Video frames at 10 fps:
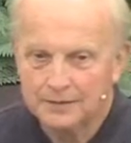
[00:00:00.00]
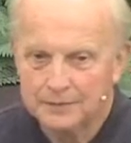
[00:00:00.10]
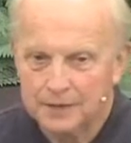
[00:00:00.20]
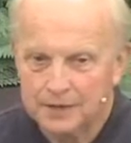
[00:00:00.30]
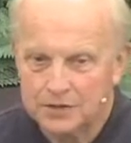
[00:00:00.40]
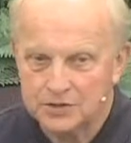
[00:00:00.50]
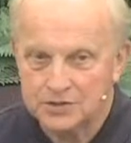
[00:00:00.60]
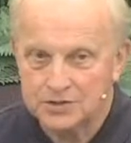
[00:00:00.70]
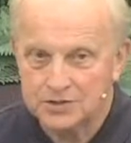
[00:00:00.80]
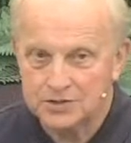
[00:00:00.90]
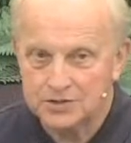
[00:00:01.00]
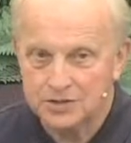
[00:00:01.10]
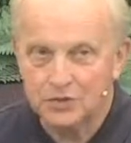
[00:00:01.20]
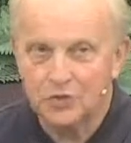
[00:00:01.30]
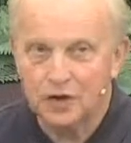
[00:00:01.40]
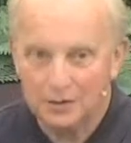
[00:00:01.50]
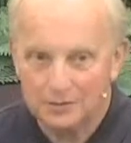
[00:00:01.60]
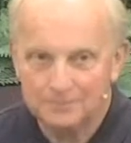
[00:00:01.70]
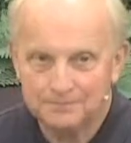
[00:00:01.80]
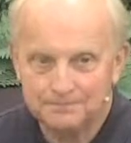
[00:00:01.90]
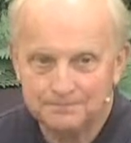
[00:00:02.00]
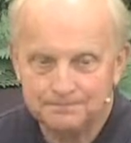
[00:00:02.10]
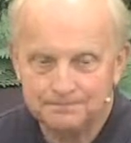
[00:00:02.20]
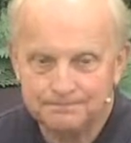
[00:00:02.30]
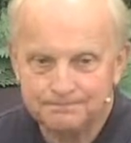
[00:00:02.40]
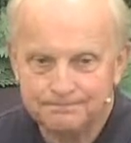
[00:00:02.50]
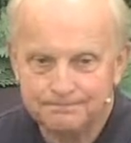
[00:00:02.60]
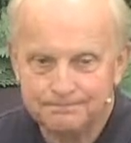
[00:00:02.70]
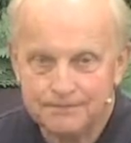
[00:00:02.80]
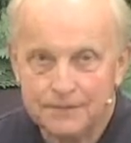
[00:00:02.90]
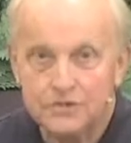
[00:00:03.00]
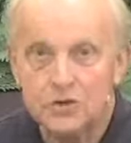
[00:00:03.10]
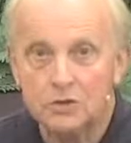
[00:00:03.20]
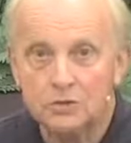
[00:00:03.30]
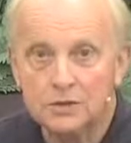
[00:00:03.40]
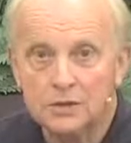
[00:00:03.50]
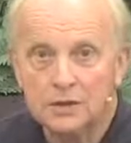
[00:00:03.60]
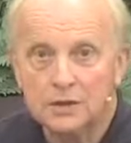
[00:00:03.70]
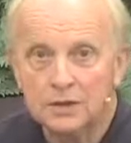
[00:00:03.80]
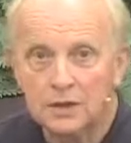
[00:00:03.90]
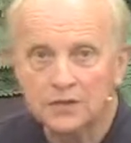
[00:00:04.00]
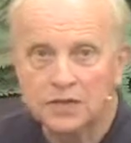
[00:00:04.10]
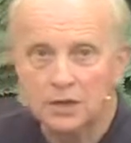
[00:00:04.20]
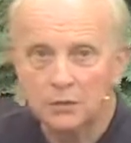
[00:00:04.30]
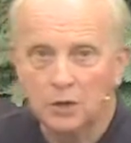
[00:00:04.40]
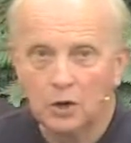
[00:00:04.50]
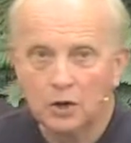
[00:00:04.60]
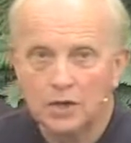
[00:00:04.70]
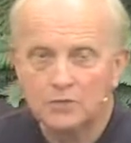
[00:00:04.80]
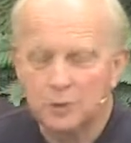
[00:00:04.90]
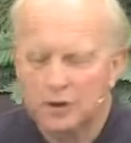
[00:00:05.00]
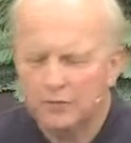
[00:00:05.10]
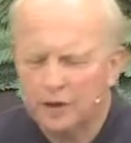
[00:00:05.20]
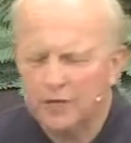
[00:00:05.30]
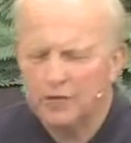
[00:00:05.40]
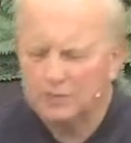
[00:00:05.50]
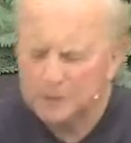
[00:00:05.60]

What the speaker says: And his thesis is they do not. So, got you out a little bit early. Let's pray. Father,